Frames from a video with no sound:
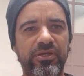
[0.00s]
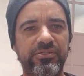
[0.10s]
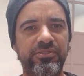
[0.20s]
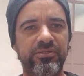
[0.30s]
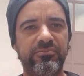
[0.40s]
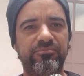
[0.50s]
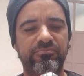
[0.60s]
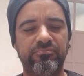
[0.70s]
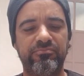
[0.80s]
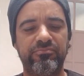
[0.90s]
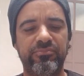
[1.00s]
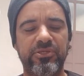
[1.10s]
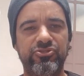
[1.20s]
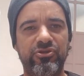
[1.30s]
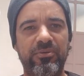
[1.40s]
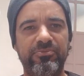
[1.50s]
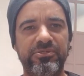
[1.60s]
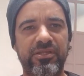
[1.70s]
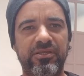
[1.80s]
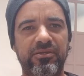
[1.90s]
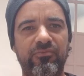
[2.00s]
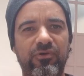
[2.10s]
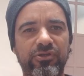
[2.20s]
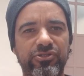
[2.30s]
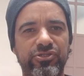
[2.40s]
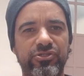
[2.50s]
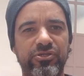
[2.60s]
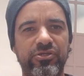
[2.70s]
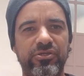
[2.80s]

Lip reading: It's a strap, is like a watch,